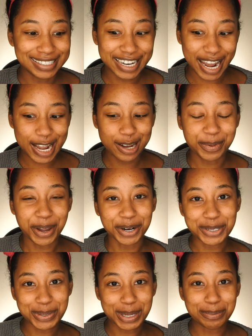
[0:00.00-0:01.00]
today we
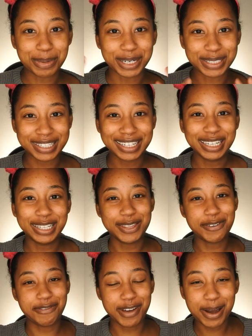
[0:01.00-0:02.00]
are doing Marceline
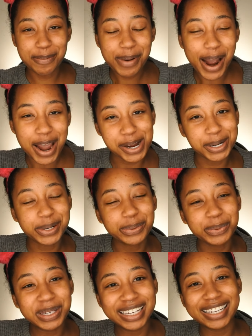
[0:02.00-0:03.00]
the Vampire
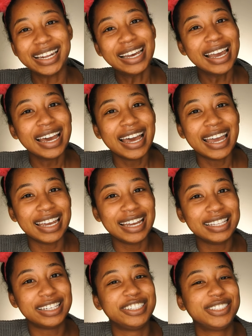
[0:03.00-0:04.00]
Queen
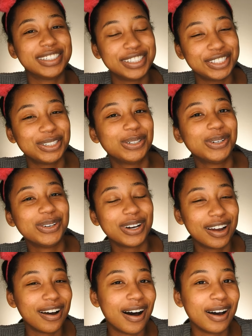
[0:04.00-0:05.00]
in the traditional
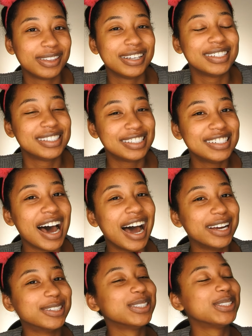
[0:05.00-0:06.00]
goth
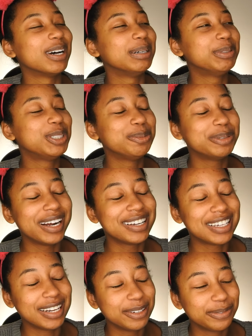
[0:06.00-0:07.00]
style. So I'm super
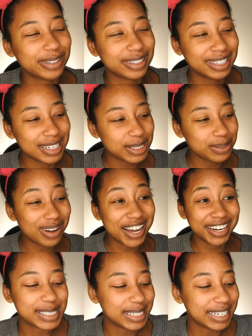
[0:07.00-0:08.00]
excited for this
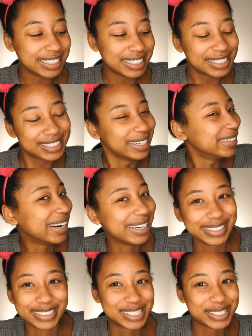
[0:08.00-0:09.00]
one. So let's just get
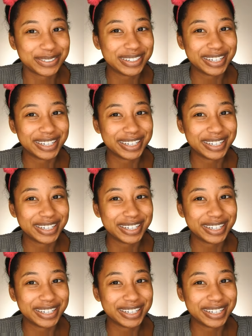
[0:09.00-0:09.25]
right into